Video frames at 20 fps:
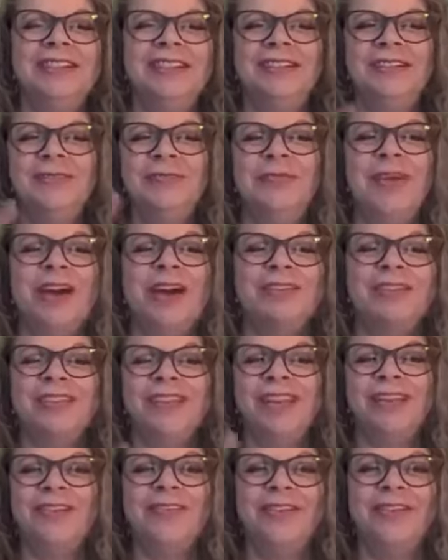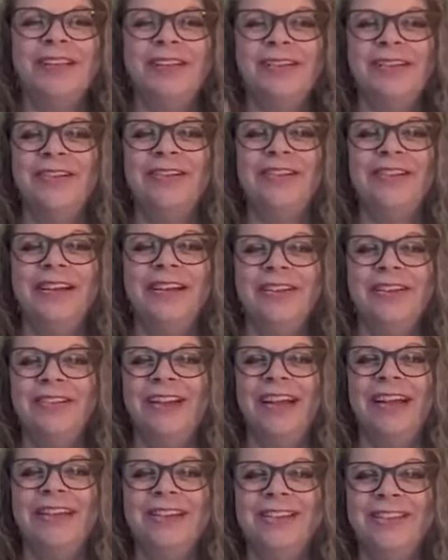little mouse on a wheel going
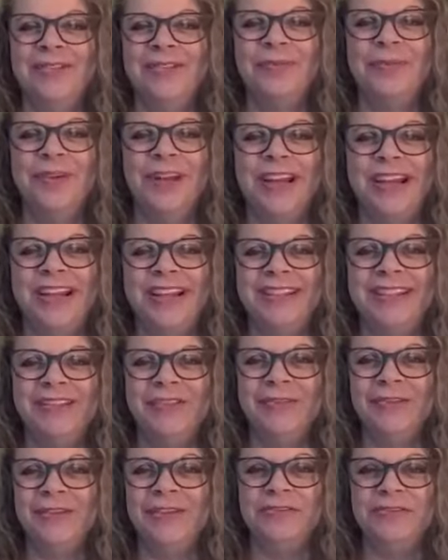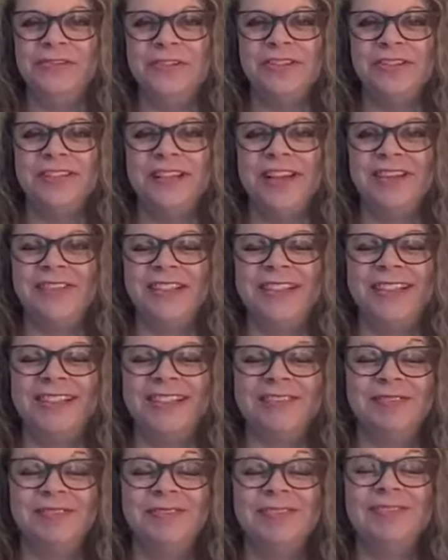around in your brain
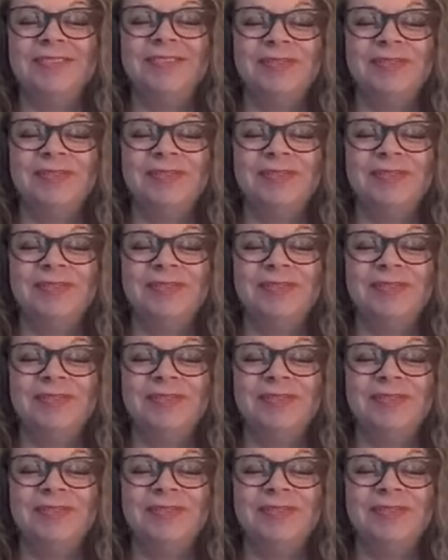24/7?